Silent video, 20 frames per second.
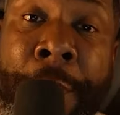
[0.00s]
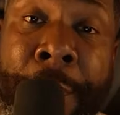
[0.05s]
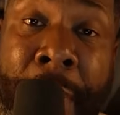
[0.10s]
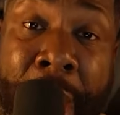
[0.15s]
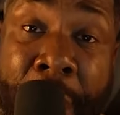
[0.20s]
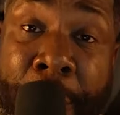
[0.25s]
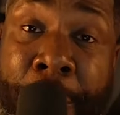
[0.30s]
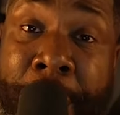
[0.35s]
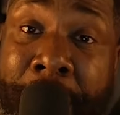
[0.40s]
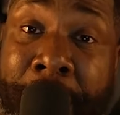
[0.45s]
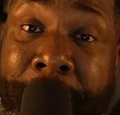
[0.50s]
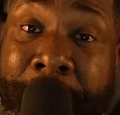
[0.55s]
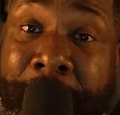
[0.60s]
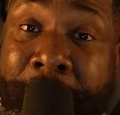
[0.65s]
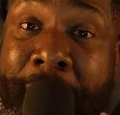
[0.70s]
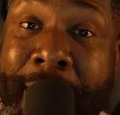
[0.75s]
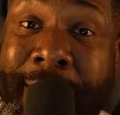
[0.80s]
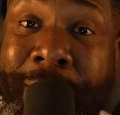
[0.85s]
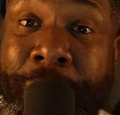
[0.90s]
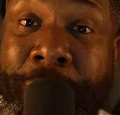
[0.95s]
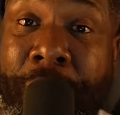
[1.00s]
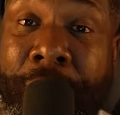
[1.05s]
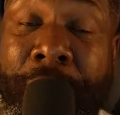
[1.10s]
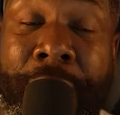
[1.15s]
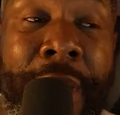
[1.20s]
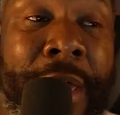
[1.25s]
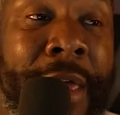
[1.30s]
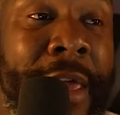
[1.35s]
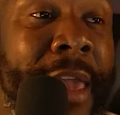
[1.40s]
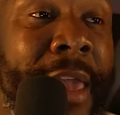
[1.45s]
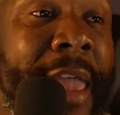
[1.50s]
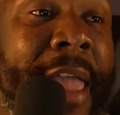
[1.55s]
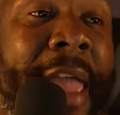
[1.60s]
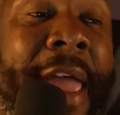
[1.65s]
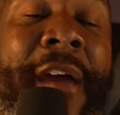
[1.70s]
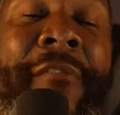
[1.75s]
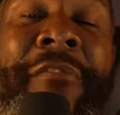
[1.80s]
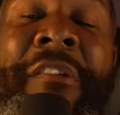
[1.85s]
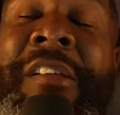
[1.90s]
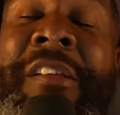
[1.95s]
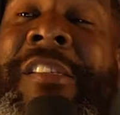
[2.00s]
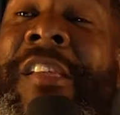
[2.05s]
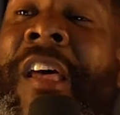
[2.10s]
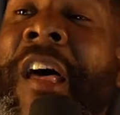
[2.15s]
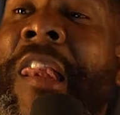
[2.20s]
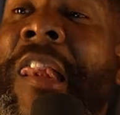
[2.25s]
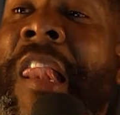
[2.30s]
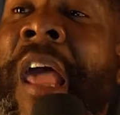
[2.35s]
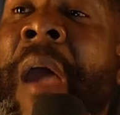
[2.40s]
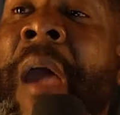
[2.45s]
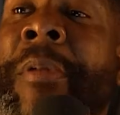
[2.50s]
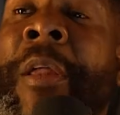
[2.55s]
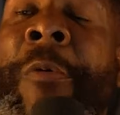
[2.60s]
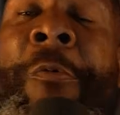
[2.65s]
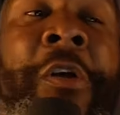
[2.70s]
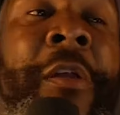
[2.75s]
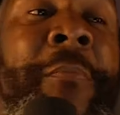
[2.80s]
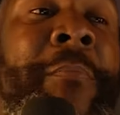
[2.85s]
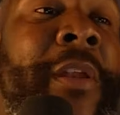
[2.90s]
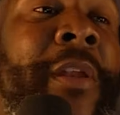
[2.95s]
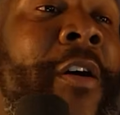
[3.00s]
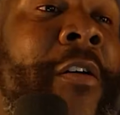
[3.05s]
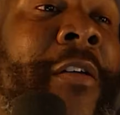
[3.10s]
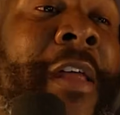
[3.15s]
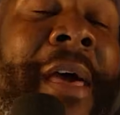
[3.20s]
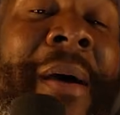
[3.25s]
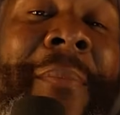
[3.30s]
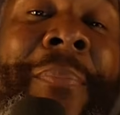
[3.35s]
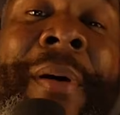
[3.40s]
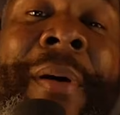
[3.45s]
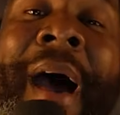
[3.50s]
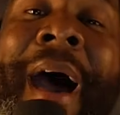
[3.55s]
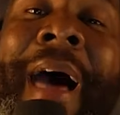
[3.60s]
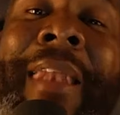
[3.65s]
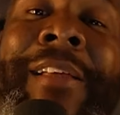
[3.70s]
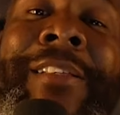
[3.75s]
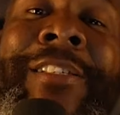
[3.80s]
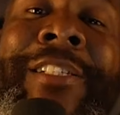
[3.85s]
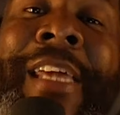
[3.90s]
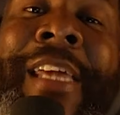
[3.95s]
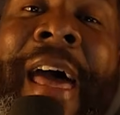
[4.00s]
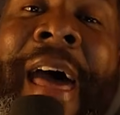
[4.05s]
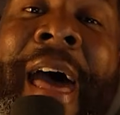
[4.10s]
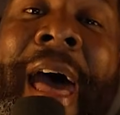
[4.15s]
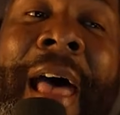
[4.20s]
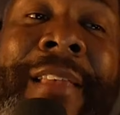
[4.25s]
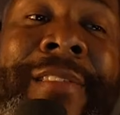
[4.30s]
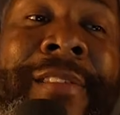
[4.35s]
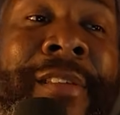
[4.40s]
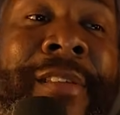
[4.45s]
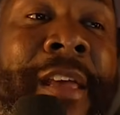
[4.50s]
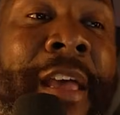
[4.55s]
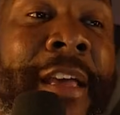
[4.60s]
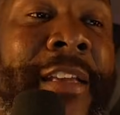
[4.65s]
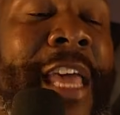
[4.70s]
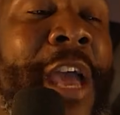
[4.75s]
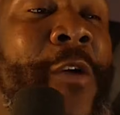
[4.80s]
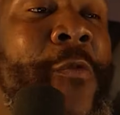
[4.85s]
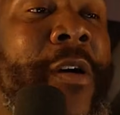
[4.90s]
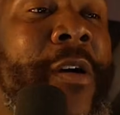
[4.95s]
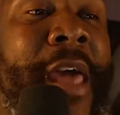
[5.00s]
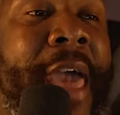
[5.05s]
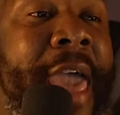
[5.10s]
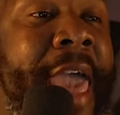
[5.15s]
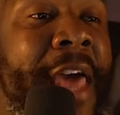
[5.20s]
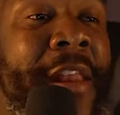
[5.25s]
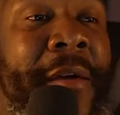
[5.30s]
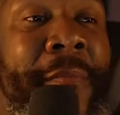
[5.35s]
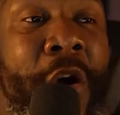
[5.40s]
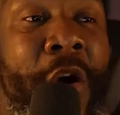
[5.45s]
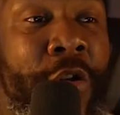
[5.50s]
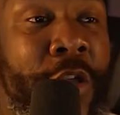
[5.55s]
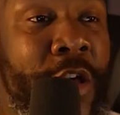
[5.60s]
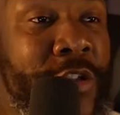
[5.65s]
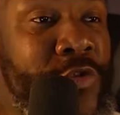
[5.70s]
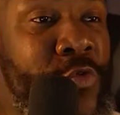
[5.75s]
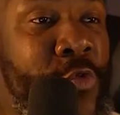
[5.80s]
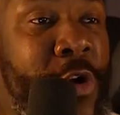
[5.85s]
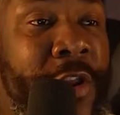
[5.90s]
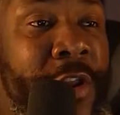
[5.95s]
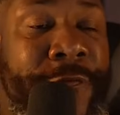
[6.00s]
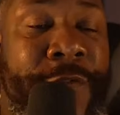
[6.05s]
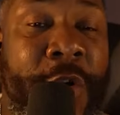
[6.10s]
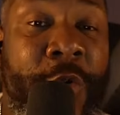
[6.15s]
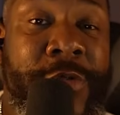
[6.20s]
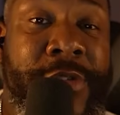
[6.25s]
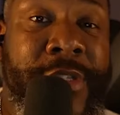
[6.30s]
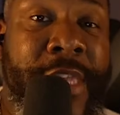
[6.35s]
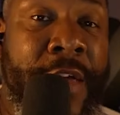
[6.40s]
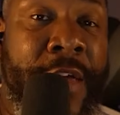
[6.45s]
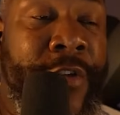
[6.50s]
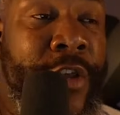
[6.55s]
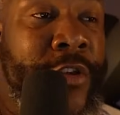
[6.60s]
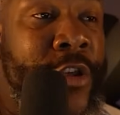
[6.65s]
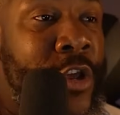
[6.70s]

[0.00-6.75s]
Mayweather, guess what? Every celebrity would have been on there apologizing. They would have had him on a 24/7